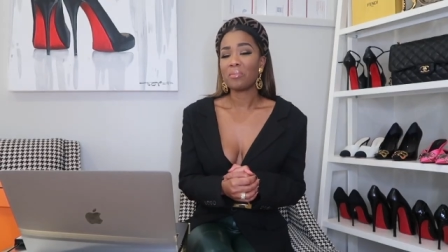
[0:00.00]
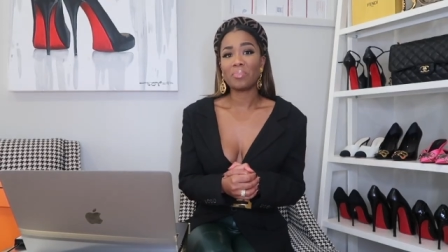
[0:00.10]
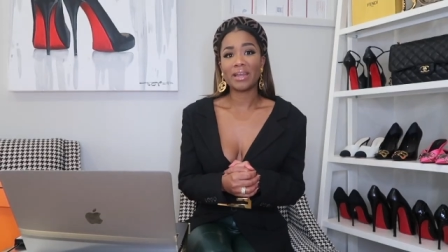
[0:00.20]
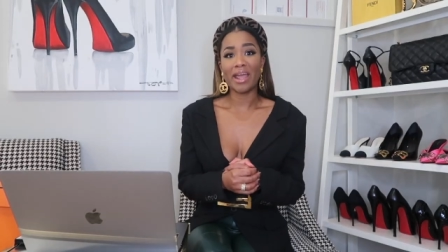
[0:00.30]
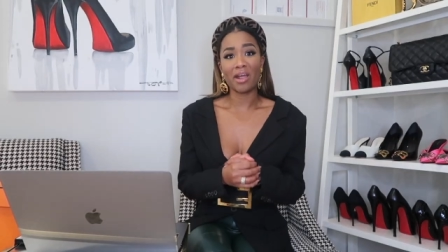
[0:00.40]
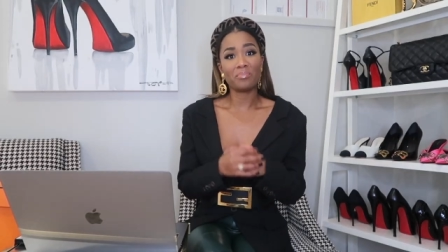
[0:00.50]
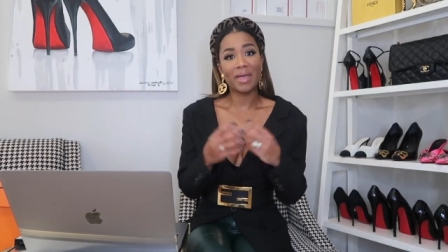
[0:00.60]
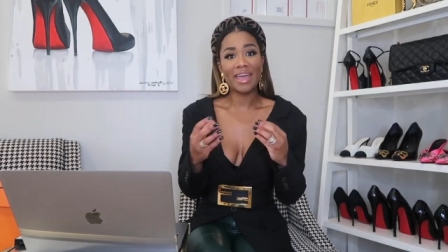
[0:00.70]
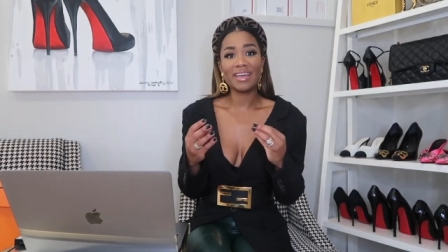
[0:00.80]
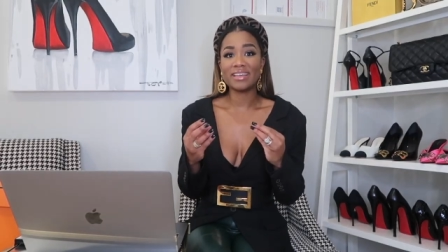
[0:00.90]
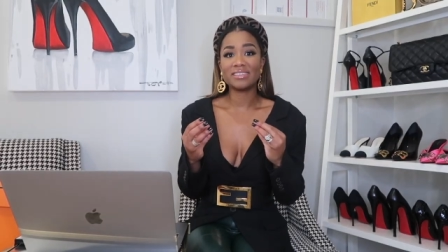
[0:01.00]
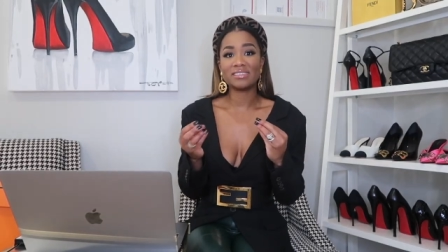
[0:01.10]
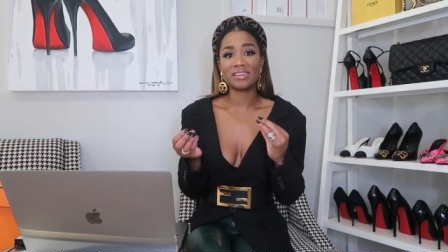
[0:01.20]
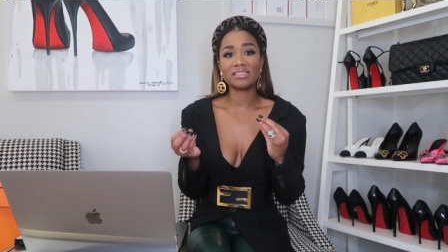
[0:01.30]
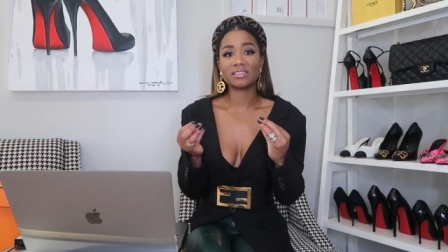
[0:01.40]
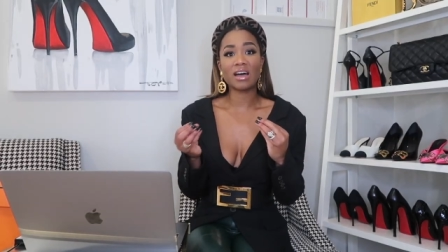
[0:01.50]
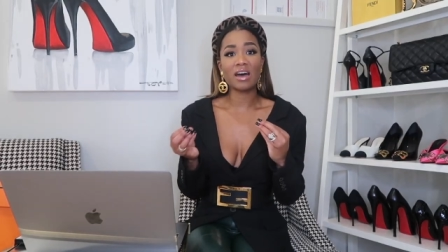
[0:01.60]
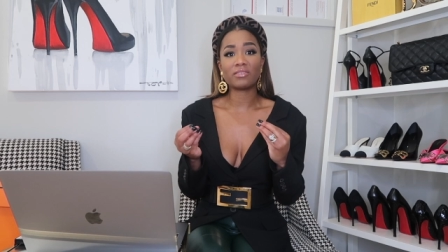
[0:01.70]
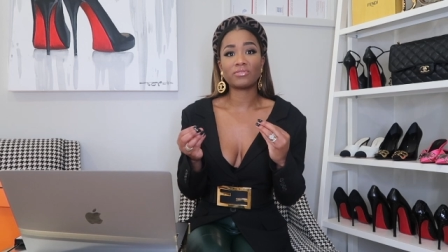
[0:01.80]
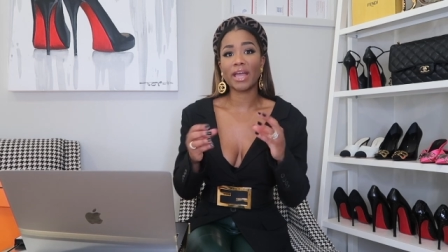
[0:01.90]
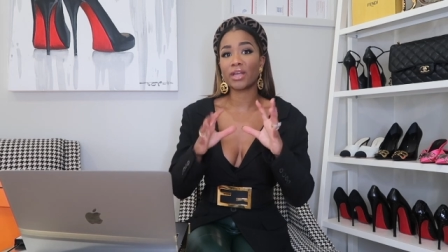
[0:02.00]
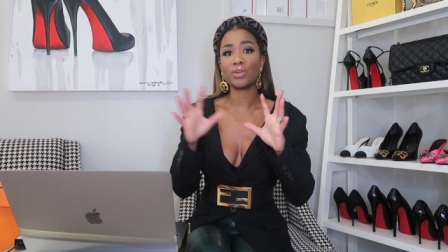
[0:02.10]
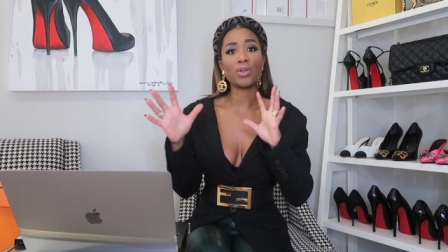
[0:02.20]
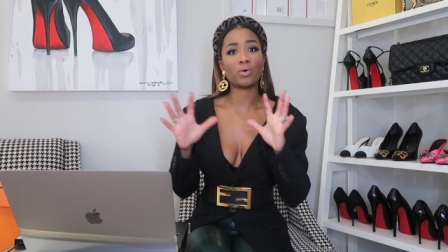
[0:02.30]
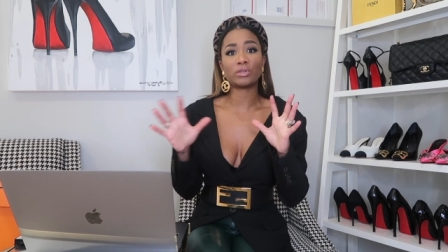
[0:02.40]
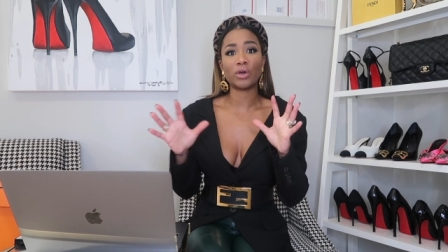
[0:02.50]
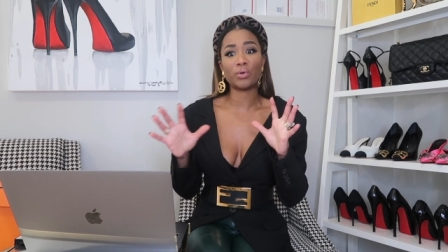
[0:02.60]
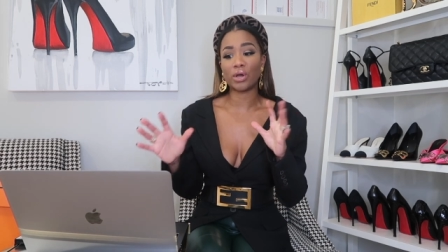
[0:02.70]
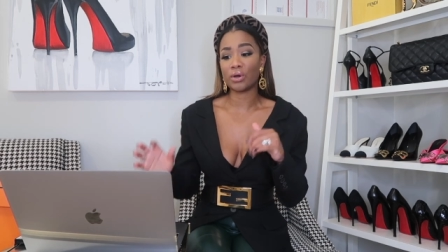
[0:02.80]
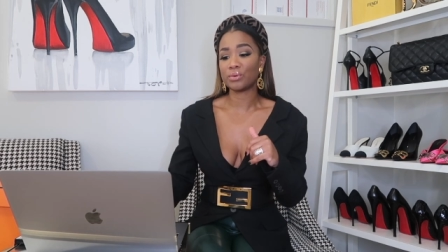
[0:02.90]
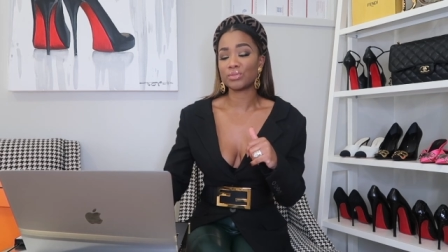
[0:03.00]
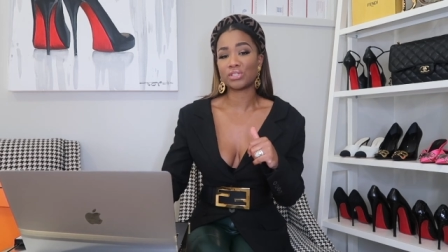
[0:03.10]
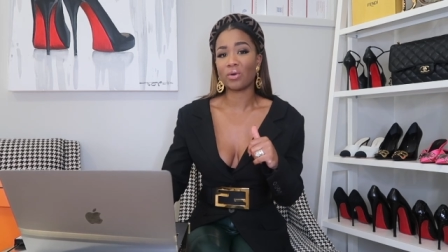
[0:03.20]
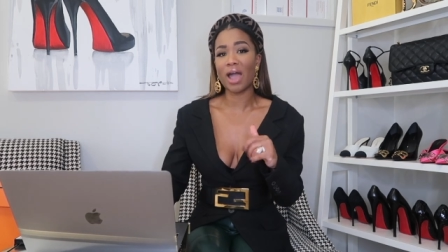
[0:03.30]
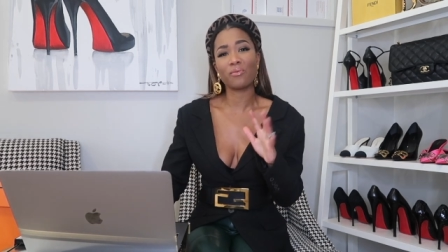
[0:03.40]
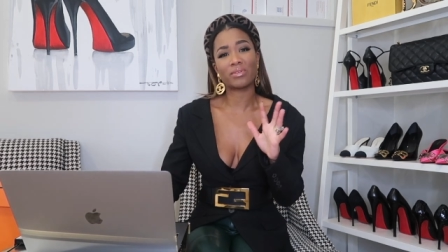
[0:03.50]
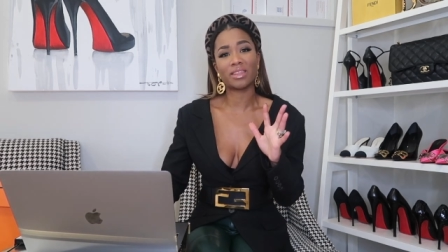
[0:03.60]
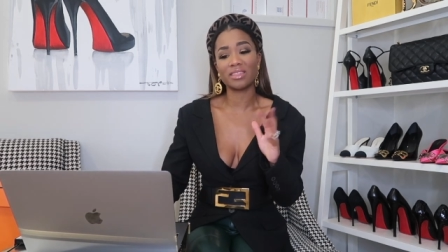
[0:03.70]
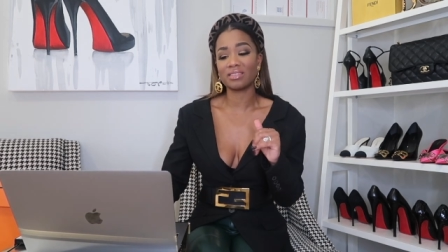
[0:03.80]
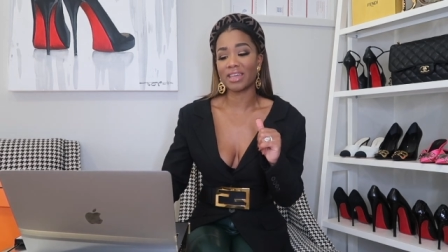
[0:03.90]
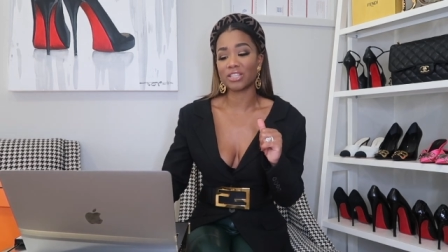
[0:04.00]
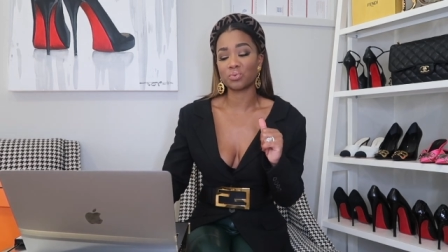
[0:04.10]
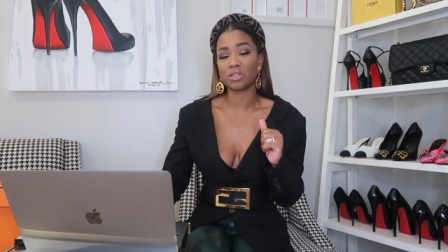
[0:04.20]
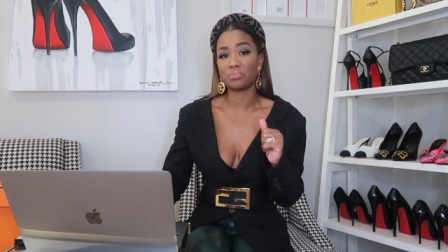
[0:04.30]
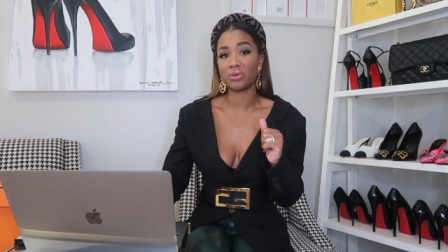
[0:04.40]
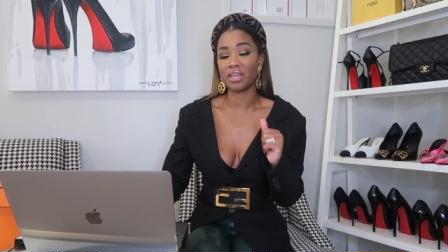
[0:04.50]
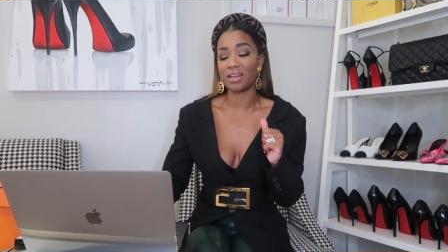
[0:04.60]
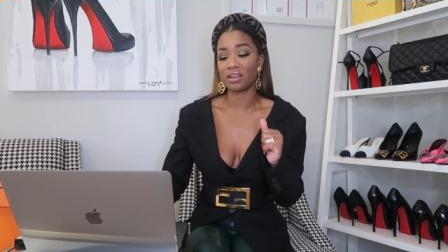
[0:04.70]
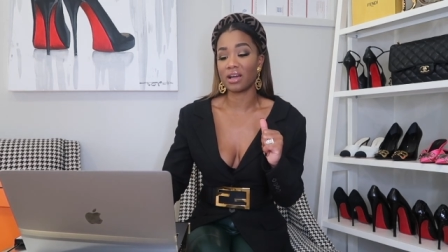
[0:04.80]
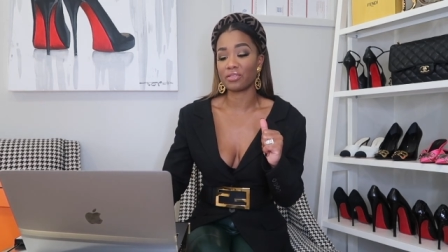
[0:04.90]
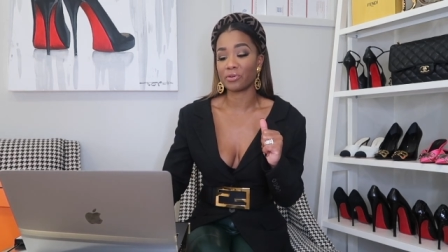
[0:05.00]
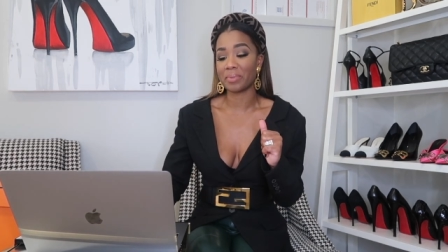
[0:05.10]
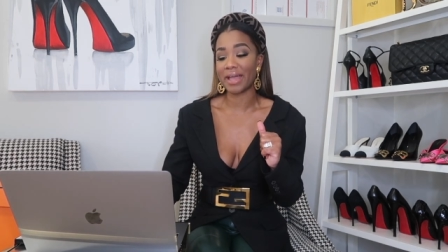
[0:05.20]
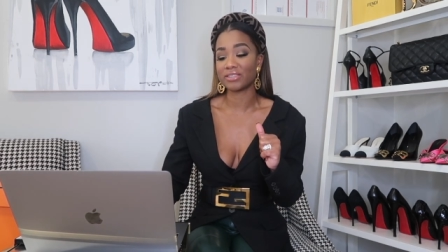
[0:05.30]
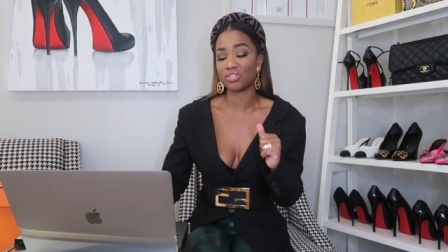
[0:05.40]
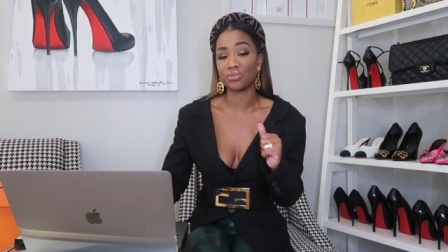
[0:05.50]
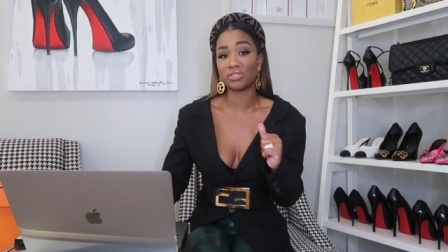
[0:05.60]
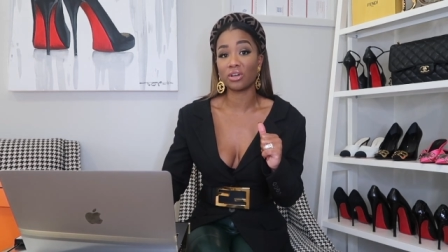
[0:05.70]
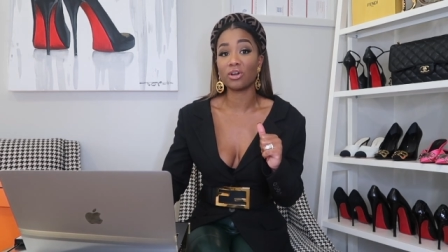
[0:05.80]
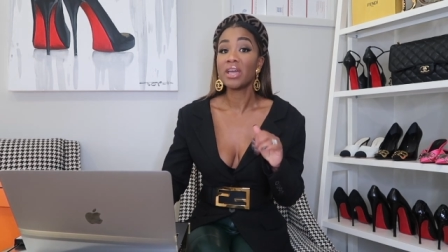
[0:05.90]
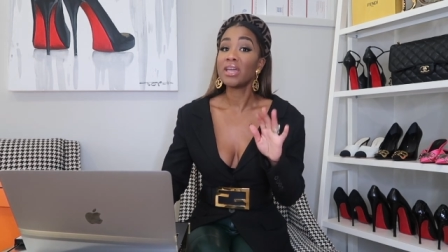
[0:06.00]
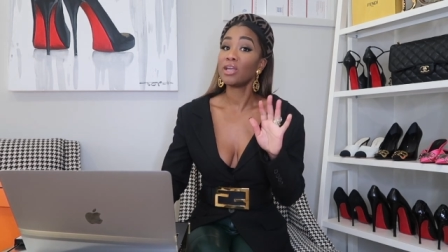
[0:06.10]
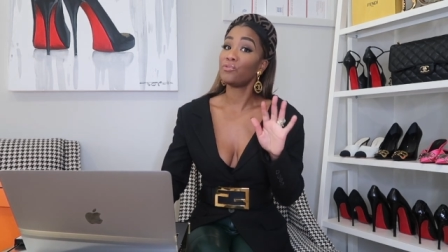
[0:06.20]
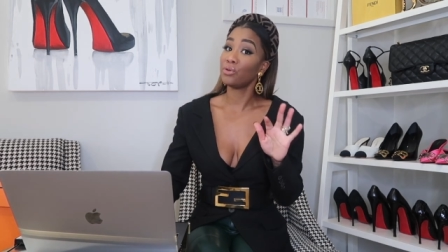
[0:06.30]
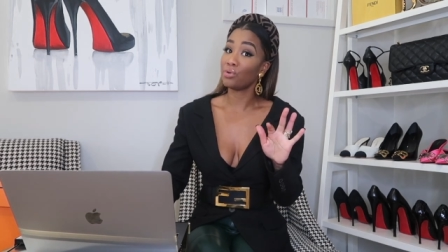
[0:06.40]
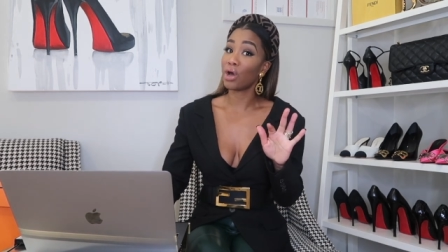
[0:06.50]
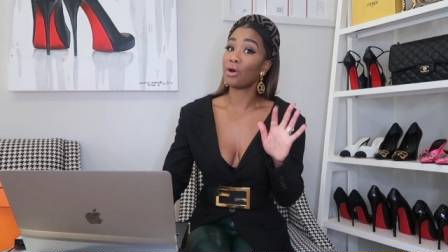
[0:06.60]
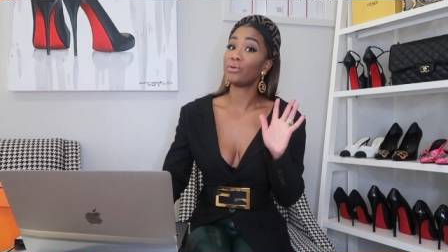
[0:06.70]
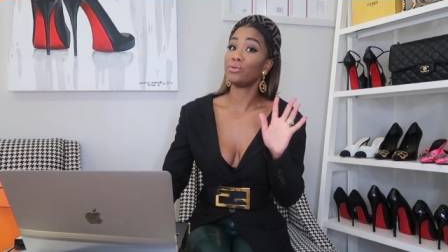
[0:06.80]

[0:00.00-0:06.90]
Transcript: But Hermes does a lot of like no logos. So I really think that's really pretty in a lot of their bags too. So if you know,